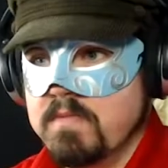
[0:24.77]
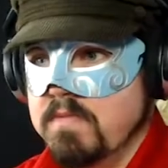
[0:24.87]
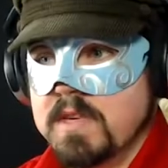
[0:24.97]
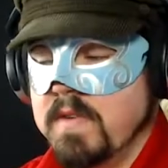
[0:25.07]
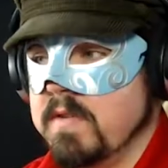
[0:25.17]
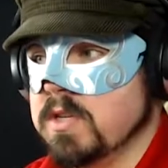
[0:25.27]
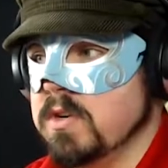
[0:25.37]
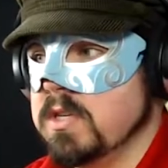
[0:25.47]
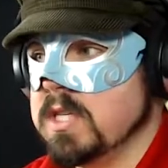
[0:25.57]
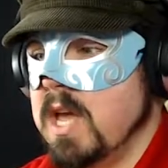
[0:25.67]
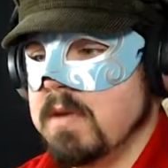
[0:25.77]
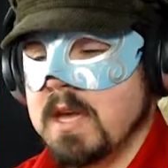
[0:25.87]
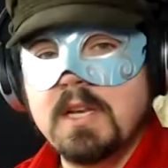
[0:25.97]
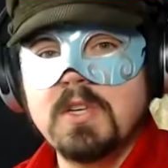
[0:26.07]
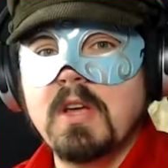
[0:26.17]
Survivor's got to escape,
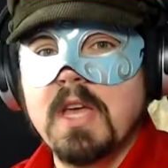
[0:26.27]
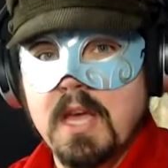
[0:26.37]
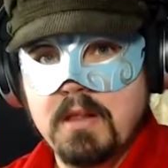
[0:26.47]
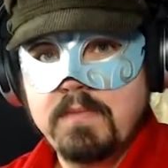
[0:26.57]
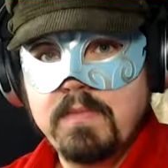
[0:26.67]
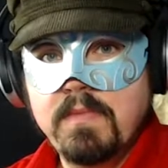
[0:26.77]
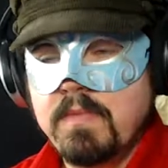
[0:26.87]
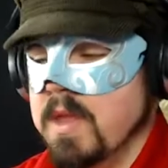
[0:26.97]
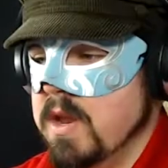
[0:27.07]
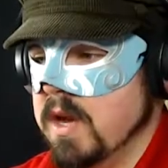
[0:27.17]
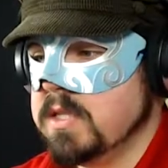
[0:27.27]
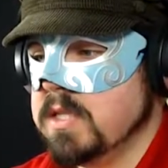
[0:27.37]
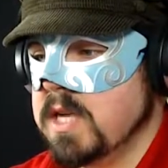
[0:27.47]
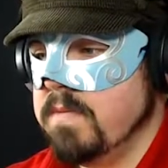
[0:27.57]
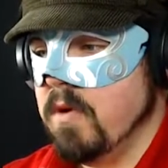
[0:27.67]
killer's got to kill. Nice and
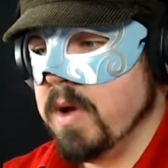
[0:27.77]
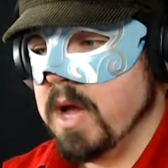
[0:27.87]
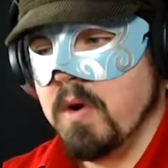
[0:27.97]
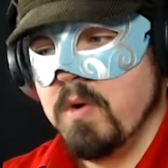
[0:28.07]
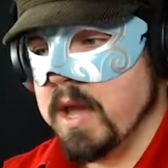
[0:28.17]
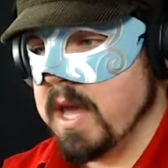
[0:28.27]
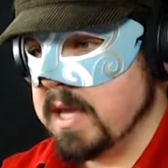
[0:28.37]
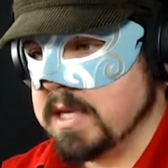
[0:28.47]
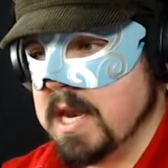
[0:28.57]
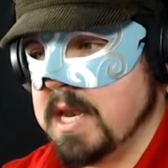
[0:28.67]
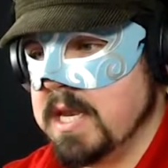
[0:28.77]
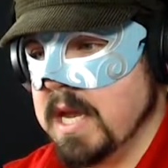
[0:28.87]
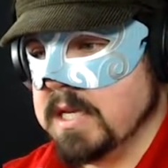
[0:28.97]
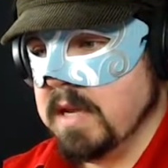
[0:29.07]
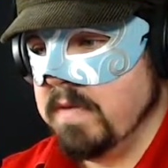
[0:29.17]
simple, but oh, it is
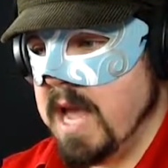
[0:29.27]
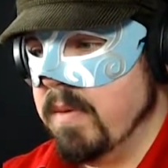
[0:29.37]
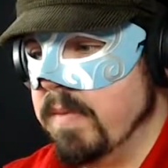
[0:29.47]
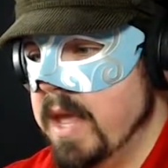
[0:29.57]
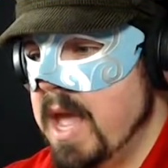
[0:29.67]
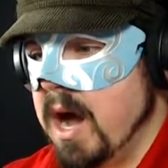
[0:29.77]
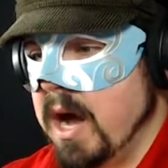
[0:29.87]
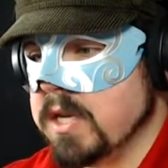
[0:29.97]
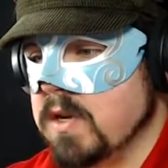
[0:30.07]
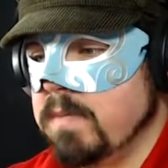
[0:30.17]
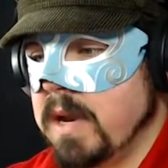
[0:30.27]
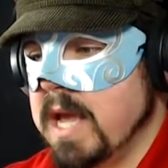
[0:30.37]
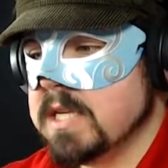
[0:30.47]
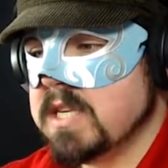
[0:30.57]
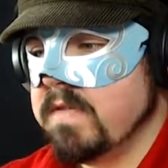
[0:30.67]
addictive. Now, I do
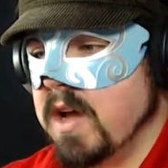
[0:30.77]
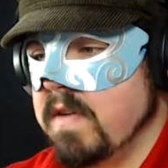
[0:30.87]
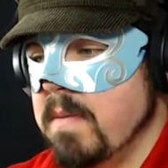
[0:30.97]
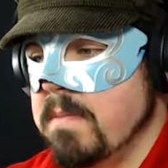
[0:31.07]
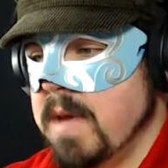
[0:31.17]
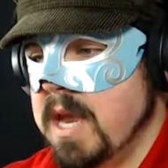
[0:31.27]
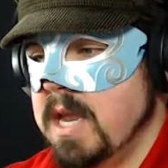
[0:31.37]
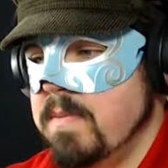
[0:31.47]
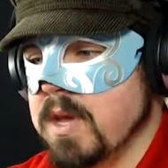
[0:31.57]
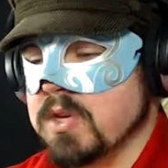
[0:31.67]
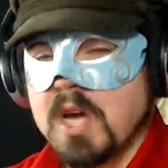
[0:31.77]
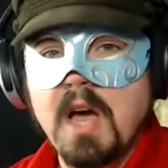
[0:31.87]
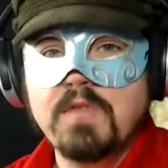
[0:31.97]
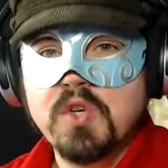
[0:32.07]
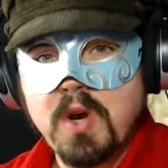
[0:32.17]
play as Survivor mainly because
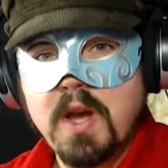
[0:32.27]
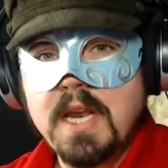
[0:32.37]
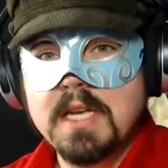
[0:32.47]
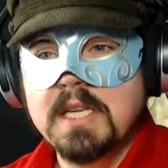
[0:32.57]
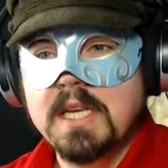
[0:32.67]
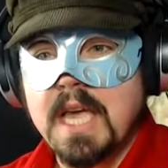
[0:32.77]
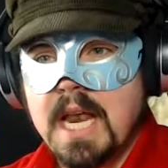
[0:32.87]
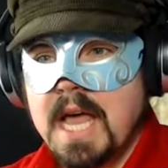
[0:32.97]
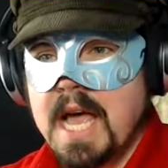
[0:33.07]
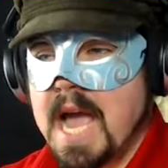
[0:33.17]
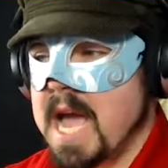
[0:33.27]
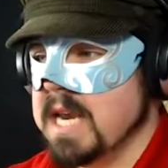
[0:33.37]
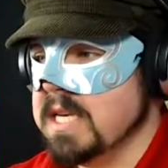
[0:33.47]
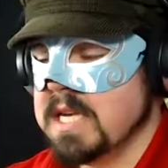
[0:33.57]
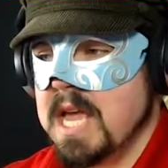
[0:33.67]
I've tried as Killer
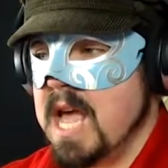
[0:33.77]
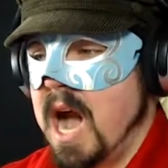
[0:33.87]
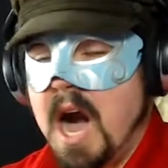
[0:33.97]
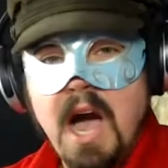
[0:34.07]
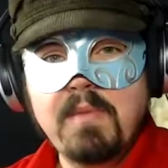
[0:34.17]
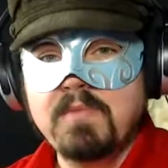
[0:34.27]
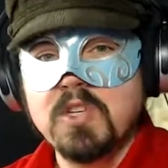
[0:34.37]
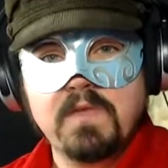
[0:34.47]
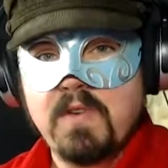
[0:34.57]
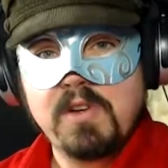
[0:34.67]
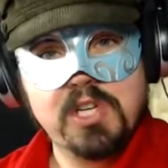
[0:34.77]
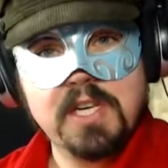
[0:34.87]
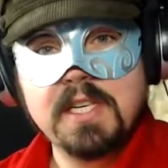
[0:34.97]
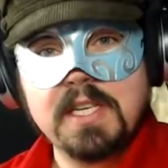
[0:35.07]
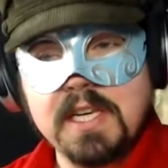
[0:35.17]
and I am just very
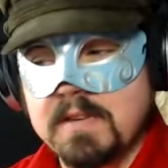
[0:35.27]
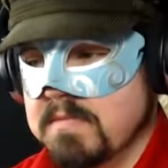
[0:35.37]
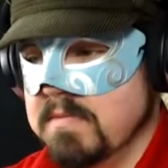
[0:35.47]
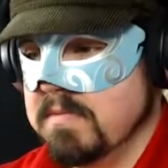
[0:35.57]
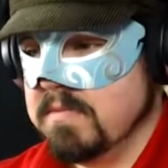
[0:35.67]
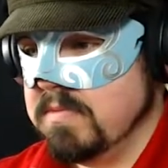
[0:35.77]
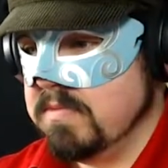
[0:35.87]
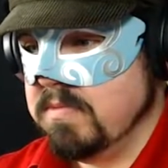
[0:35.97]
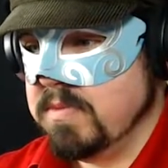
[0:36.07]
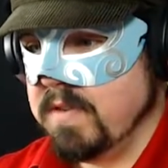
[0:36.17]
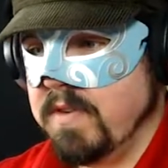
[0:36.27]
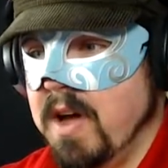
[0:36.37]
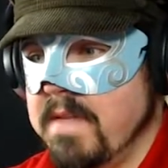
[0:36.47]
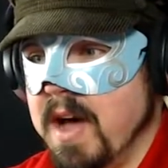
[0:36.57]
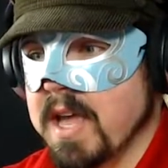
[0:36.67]
shit at it.
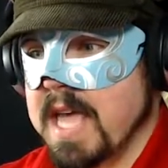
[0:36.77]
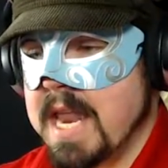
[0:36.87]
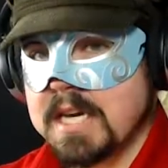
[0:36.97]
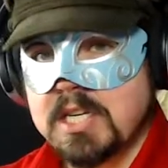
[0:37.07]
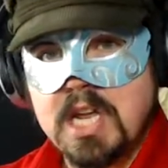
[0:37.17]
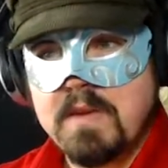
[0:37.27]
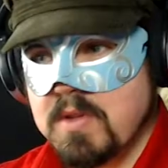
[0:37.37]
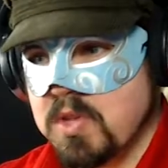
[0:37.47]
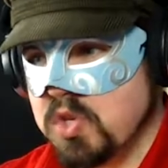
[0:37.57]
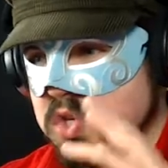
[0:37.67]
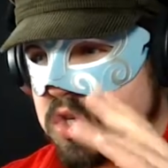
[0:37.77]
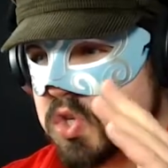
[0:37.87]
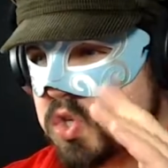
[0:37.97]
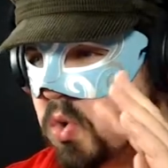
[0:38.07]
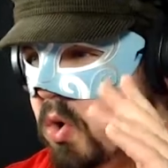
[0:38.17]
Survivor I can actually
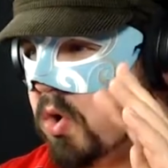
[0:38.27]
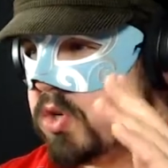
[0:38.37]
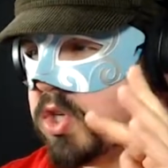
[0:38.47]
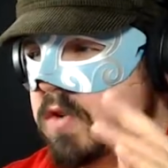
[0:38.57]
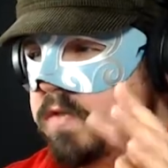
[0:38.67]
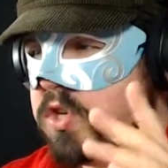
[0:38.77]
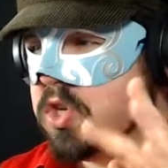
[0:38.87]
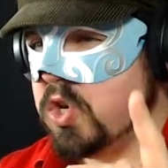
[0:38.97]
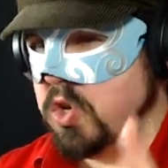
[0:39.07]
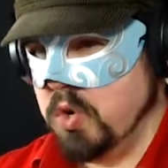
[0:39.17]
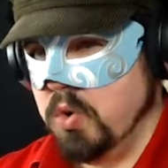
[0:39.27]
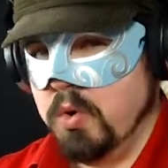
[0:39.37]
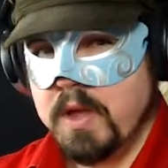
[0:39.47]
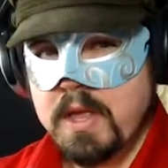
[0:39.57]
sort of do.